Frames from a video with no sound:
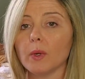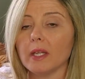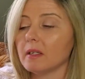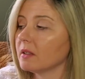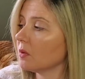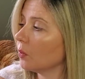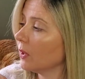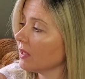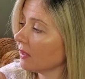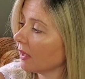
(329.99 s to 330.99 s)
wind
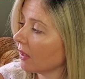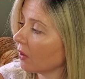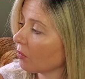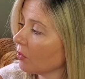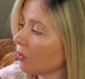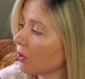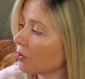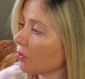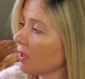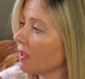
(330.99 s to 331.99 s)
whistling through the
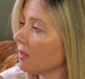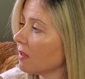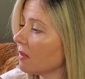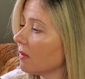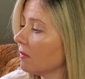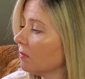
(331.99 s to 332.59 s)
trees.